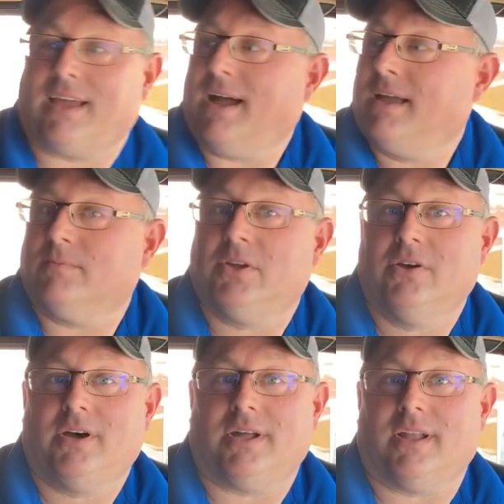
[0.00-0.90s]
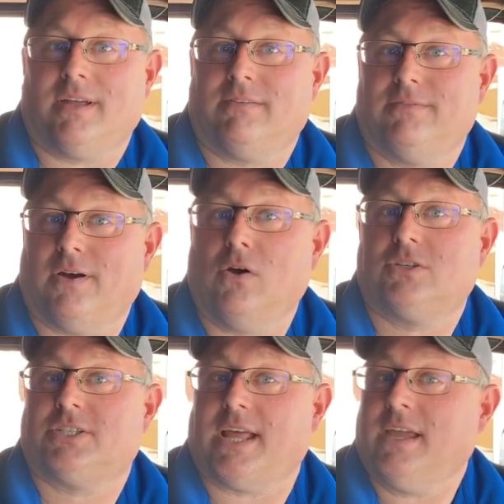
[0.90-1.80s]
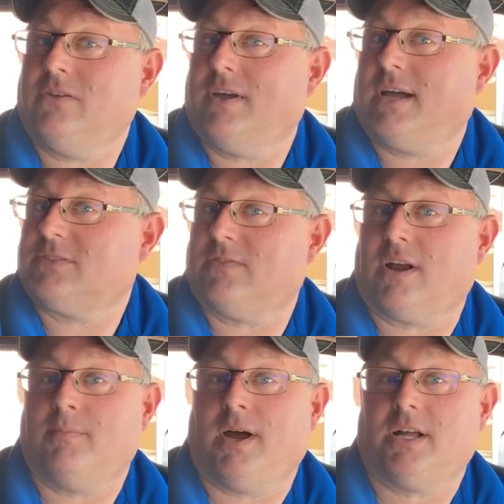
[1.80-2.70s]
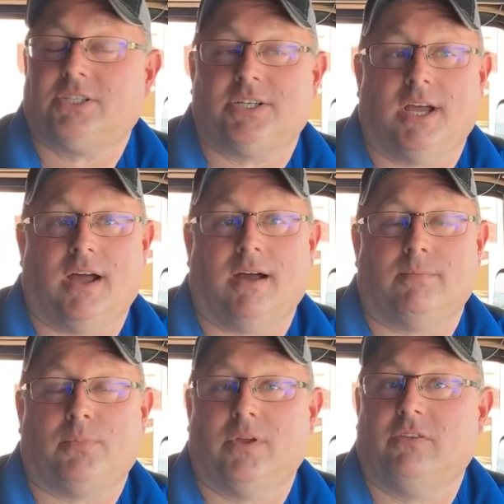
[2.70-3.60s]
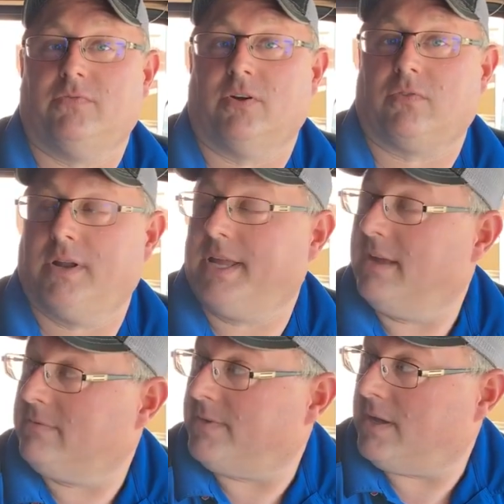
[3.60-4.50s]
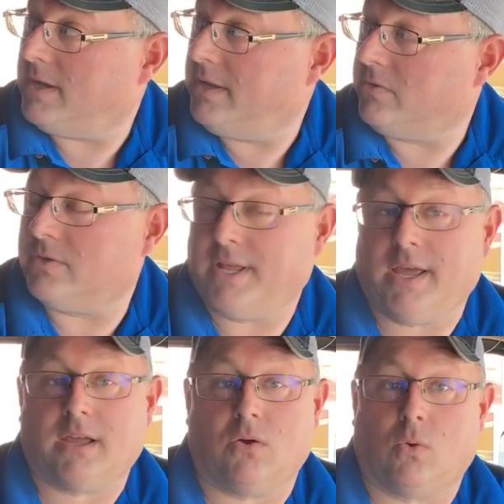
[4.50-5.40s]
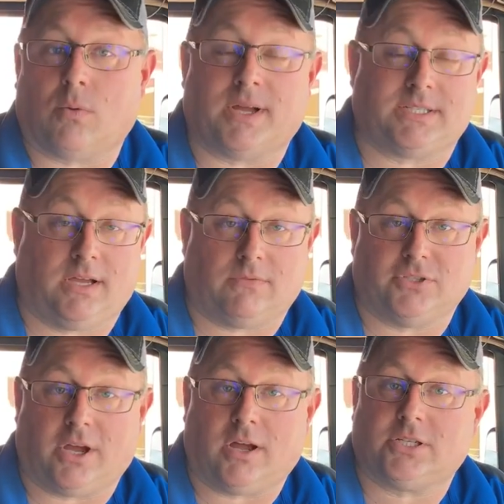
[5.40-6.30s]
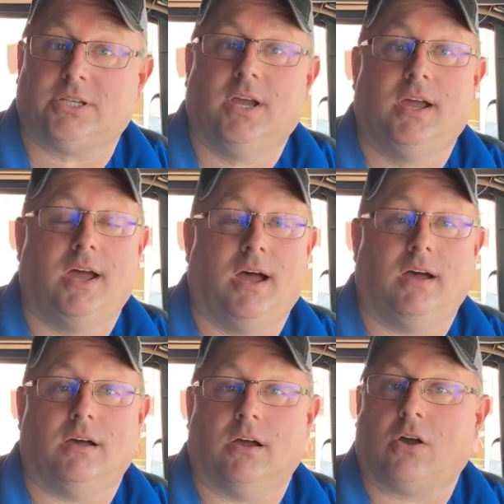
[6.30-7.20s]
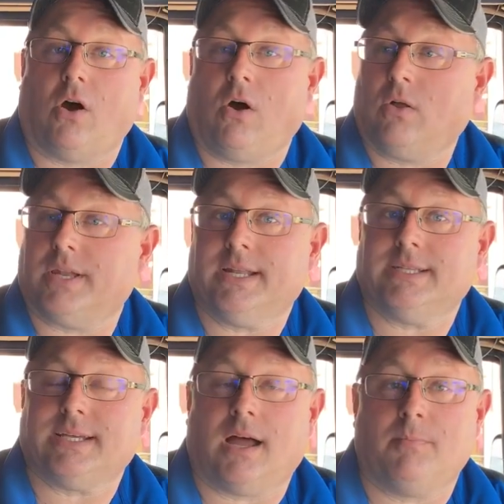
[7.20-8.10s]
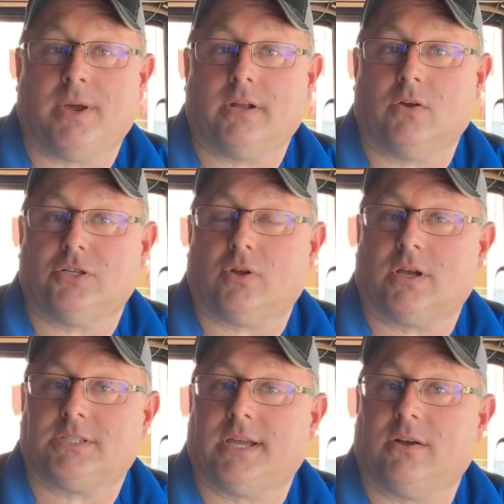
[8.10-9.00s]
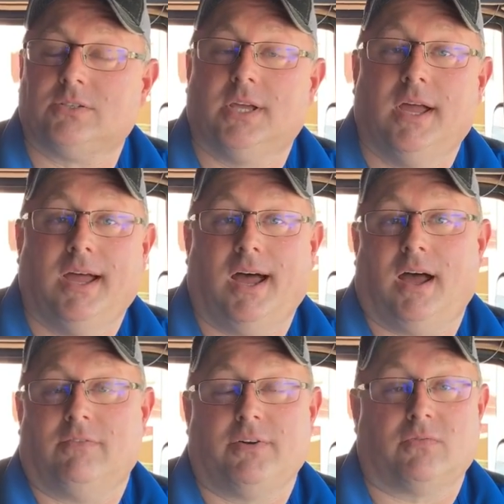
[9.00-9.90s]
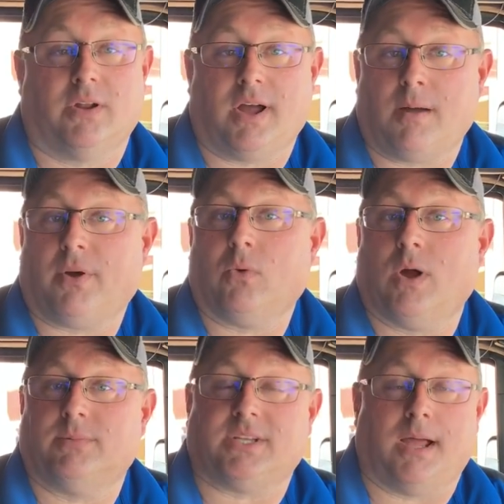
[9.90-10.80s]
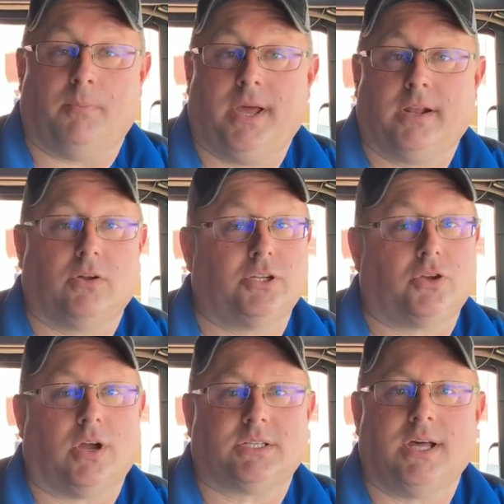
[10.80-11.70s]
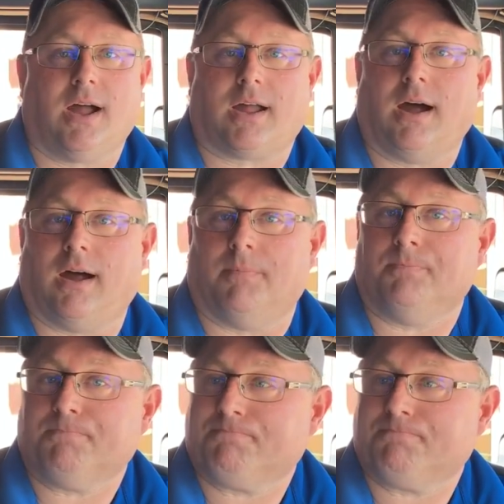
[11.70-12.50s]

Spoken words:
I am good. Folks, thank you guys very much. Please feel free to give either Nick or myself, Josh, a call at any time, Pedigree Truck Sales. Feel free to hop on the website, pedigreetrucks.com.